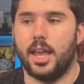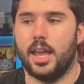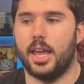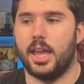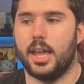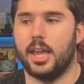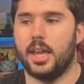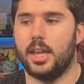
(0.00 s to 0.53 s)

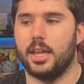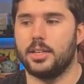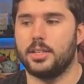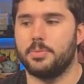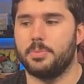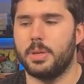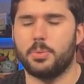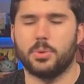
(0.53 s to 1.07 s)
And
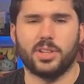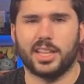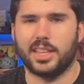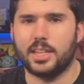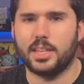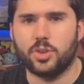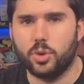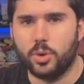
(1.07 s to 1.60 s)
people are like,
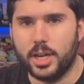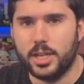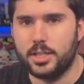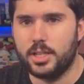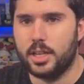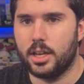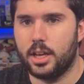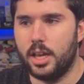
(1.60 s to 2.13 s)
that's
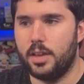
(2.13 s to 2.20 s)
crazy.